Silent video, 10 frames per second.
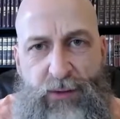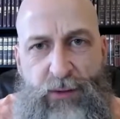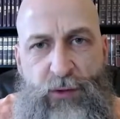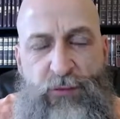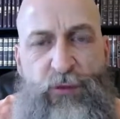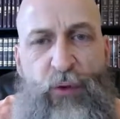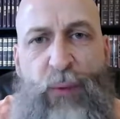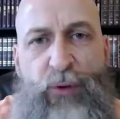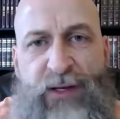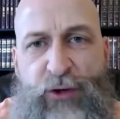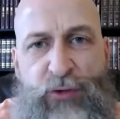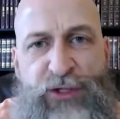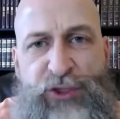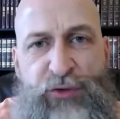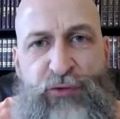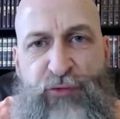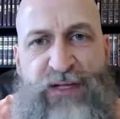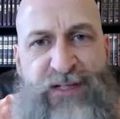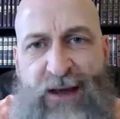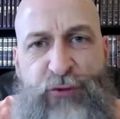So I would encourage you to reach
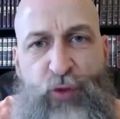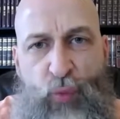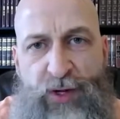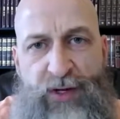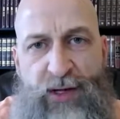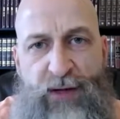out to one another.